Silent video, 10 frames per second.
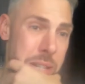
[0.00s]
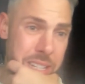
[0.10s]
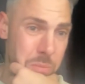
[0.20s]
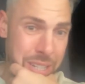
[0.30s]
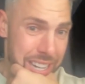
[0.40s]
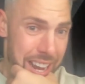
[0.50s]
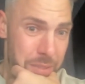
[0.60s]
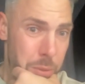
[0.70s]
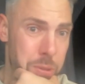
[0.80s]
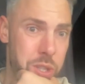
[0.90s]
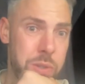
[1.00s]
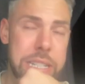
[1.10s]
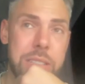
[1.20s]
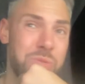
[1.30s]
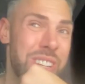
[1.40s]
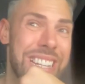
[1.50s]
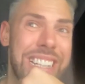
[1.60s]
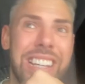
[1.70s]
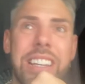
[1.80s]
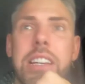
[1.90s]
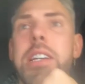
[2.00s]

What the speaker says: We didn't have opportunities, really.